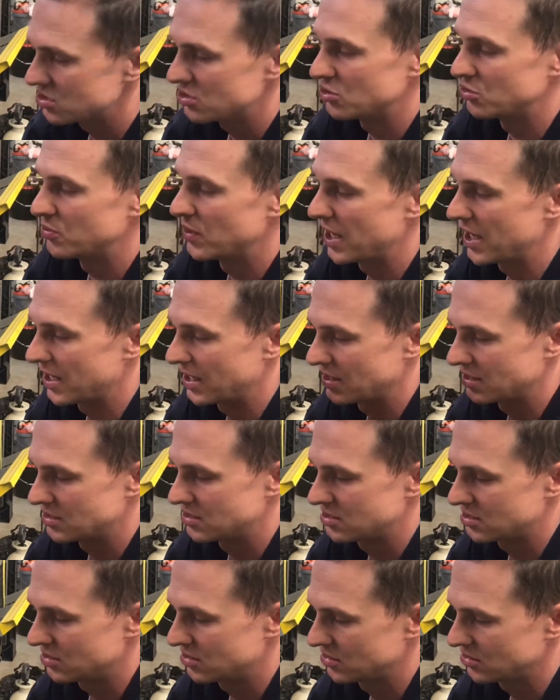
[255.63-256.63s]
two
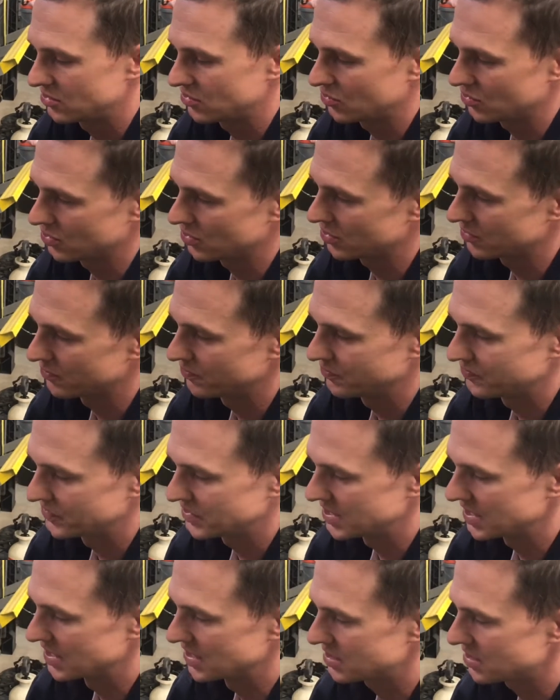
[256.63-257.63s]
pads or
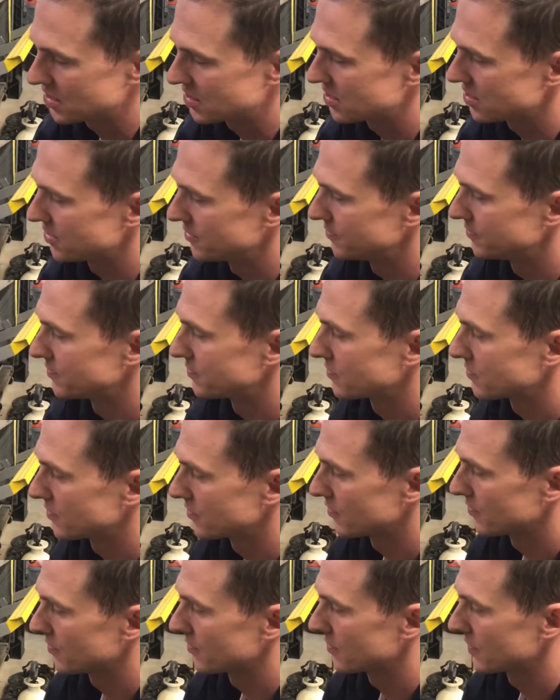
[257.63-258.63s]
discs
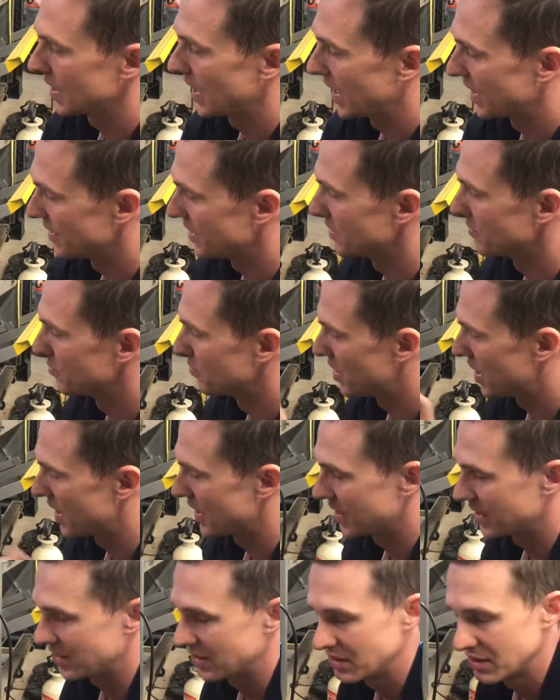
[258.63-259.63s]
and then
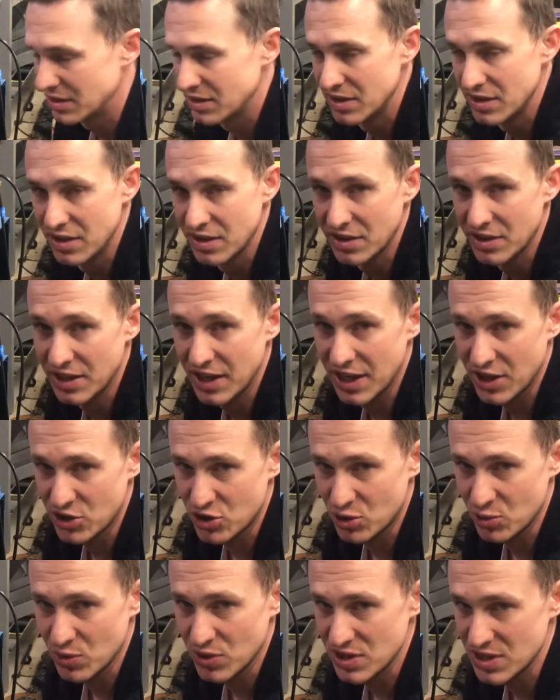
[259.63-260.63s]
buying the
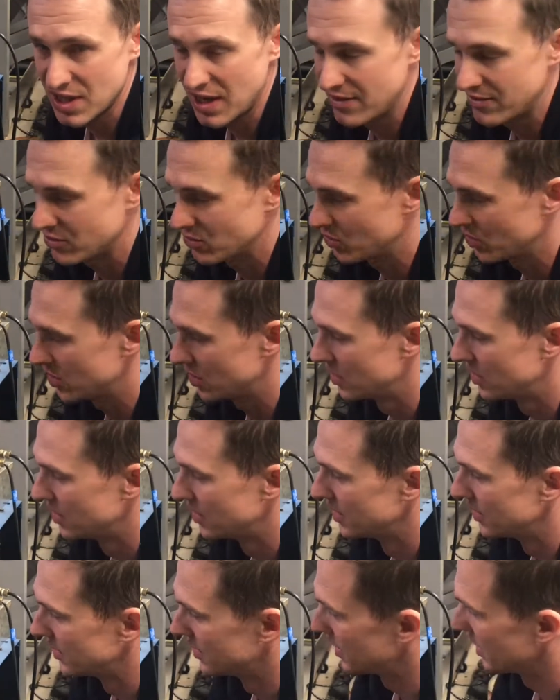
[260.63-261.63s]
extra ones afterward.
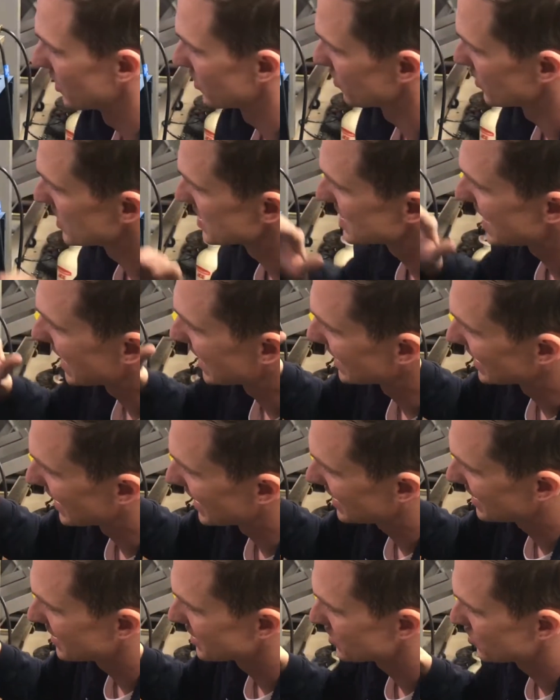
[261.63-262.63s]
Now the reason I
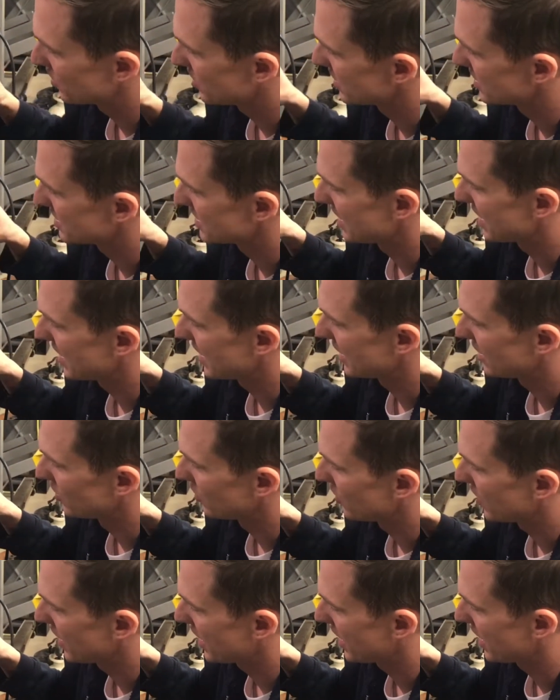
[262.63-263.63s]
like this one is that I
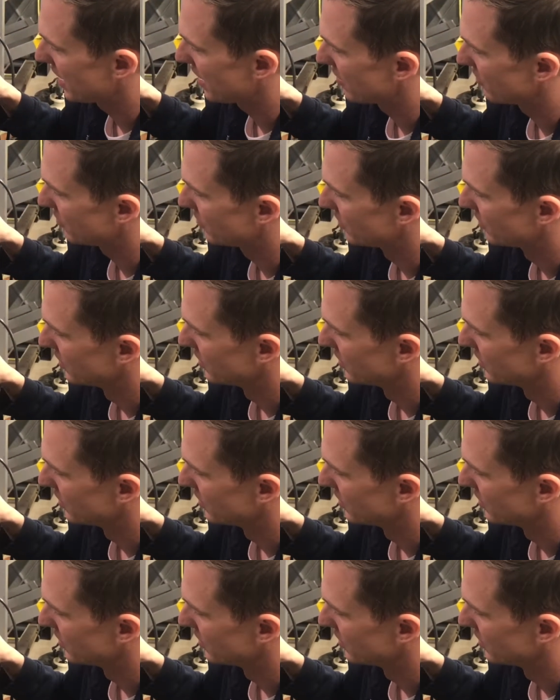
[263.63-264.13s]
don't have